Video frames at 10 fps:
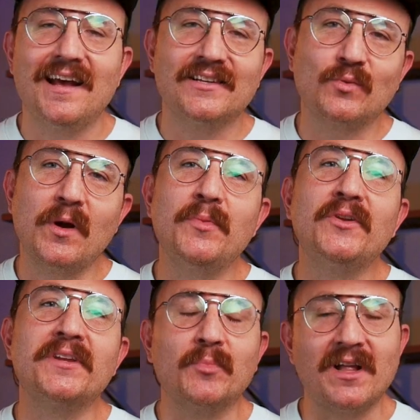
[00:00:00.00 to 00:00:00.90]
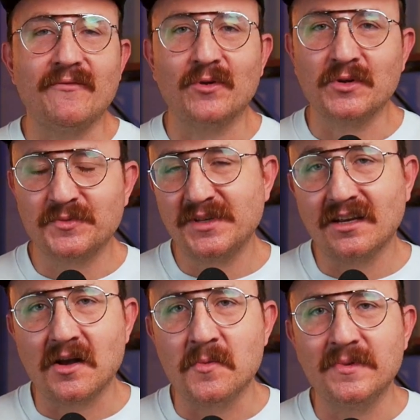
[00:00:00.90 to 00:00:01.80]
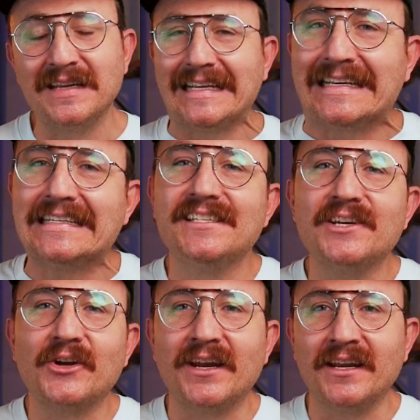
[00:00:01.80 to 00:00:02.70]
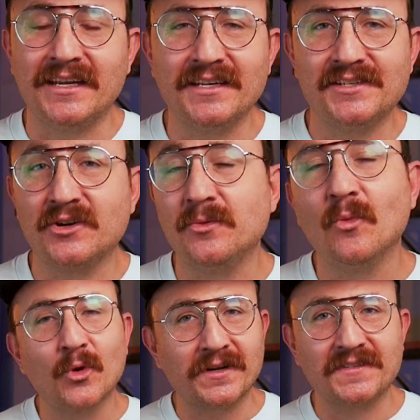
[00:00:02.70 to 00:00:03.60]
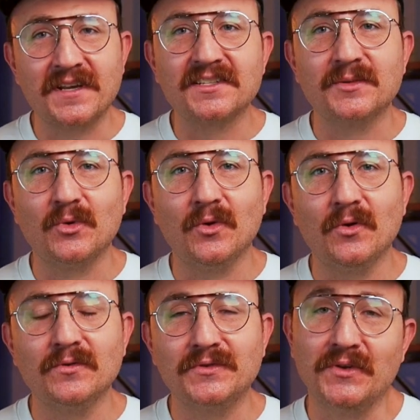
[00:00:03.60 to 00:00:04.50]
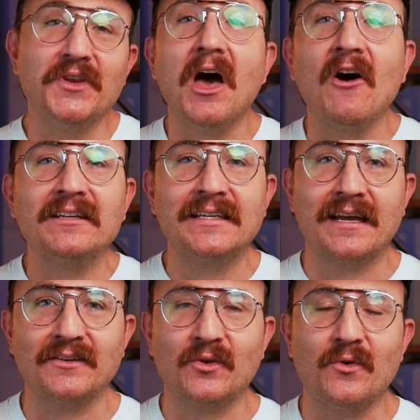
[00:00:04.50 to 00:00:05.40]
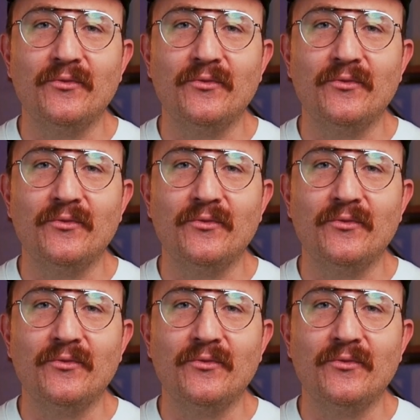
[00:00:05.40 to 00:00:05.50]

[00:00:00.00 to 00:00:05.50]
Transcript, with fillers: As web building platforms become easier and easier and more accessible to non technical